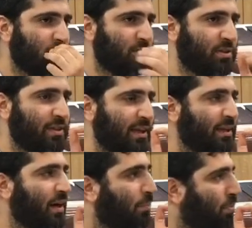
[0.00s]
to
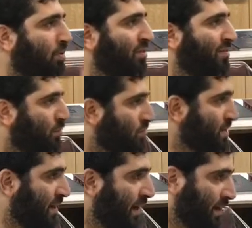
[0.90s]
take a book of
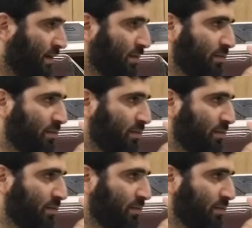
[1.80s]
Mussar